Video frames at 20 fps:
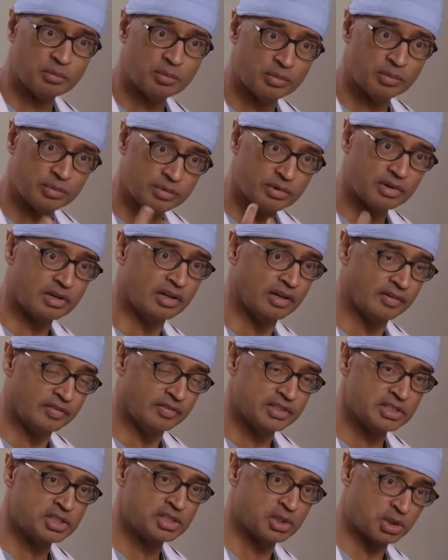and they
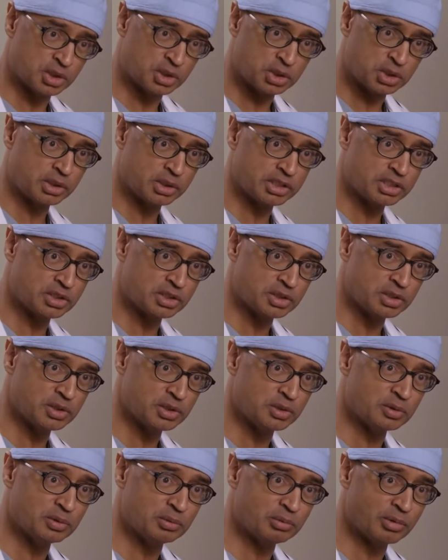will be well
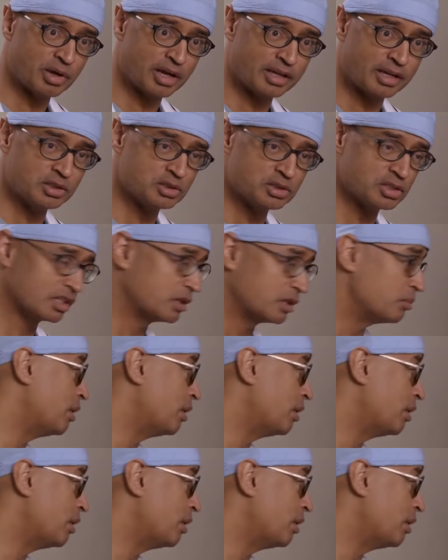treated with smaller